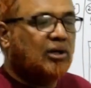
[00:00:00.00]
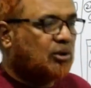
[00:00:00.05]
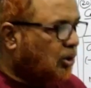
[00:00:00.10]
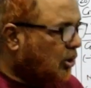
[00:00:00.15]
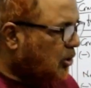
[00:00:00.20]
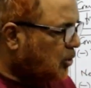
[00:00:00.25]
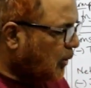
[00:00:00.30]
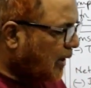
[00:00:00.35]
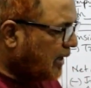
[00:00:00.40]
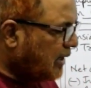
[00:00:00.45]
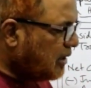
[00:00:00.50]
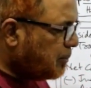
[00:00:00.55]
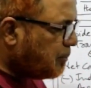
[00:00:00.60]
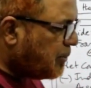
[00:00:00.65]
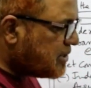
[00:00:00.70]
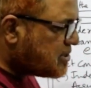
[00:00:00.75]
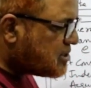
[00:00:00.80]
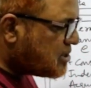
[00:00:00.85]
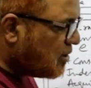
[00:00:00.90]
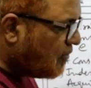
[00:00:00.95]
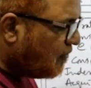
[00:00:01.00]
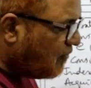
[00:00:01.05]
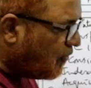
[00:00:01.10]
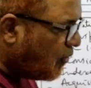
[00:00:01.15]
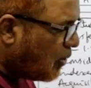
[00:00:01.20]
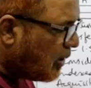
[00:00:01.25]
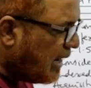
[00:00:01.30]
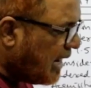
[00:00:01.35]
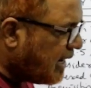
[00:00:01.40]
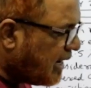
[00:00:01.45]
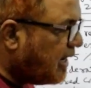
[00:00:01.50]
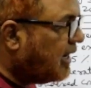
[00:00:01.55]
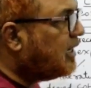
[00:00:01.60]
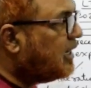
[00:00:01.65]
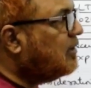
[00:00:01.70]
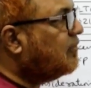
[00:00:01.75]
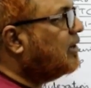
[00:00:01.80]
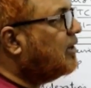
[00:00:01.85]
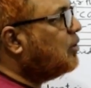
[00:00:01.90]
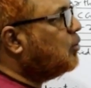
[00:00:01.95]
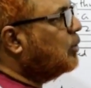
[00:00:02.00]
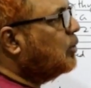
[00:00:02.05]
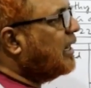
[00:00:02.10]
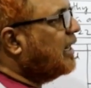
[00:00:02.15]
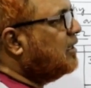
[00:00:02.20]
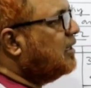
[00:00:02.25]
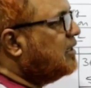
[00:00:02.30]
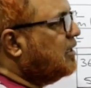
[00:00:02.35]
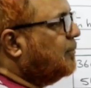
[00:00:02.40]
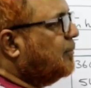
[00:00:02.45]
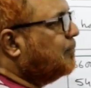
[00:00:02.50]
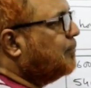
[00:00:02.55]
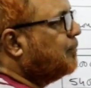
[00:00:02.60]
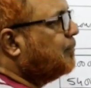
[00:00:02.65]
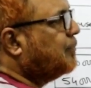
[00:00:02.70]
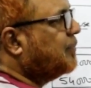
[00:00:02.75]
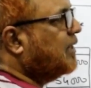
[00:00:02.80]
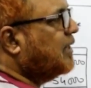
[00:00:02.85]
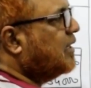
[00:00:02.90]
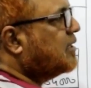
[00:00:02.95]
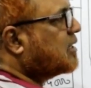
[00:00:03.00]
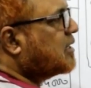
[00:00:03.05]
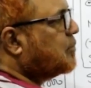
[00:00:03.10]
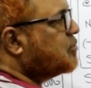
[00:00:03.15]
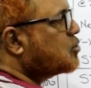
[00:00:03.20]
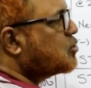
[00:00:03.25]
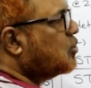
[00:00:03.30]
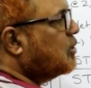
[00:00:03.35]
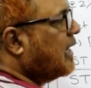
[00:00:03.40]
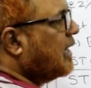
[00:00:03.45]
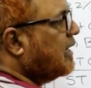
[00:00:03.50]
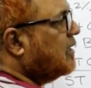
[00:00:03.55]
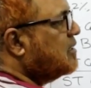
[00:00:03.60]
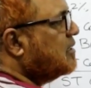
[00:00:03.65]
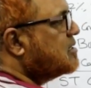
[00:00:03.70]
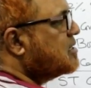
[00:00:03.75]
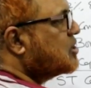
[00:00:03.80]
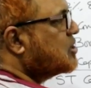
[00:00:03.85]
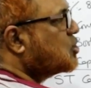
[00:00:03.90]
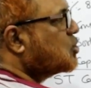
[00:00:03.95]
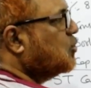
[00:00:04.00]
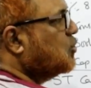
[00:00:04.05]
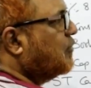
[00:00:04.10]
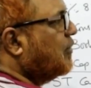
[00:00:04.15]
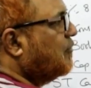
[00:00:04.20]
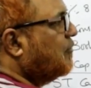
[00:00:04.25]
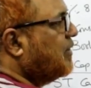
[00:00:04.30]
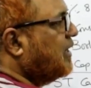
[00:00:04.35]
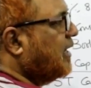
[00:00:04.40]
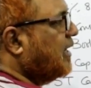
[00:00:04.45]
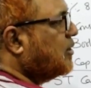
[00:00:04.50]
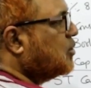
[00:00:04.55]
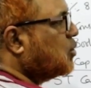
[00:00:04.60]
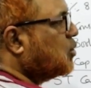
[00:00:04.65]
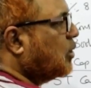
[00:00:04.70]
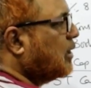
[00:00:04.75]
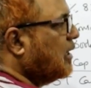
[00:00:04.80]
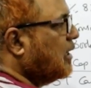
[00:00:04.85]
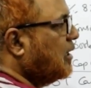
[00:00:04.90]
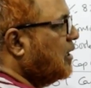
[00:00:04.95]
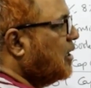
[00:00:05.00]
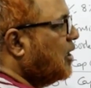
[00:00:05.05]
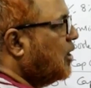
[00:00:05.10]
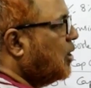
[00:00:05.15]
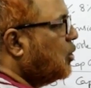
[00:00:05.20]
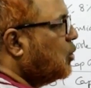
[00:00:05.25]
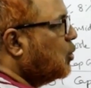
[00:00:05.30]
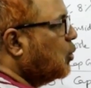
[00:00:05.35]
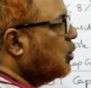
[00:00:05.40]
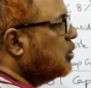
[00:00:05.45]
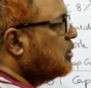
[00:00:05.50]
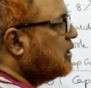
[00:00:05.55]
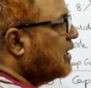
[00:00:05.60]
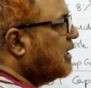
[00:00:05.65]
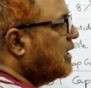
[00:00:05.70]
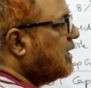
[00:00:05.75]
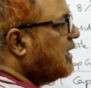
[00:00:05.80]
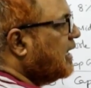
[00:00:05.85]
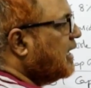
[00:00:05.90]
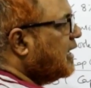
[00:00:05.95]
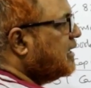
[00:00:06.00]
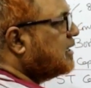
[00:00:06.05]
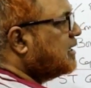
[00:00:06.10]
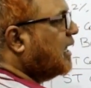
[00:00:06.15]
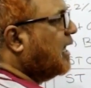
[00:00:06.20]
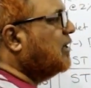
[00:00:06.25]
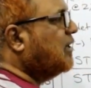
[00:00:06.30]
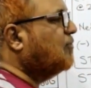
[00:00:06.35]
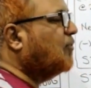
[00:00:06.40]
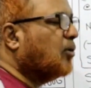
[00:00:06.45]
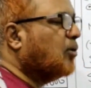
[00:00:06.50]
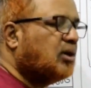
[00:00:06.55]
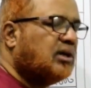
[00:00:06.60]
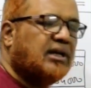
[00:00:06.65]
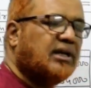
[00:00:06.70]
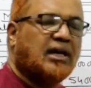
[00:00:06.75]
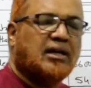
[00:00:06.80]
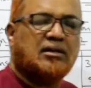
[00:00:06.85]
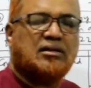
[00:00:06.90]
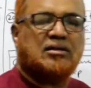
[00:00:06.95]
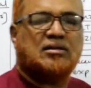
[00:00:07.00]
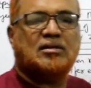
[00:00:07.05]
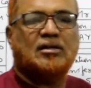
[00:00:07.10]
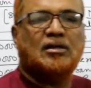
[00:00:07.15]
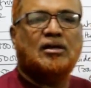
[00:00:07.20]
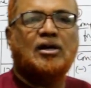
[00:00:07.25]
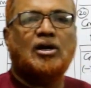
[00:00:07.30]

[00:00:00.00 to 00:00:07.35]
So 20% of 4 lakh 81 290 it comes to 96 258 total 238 848.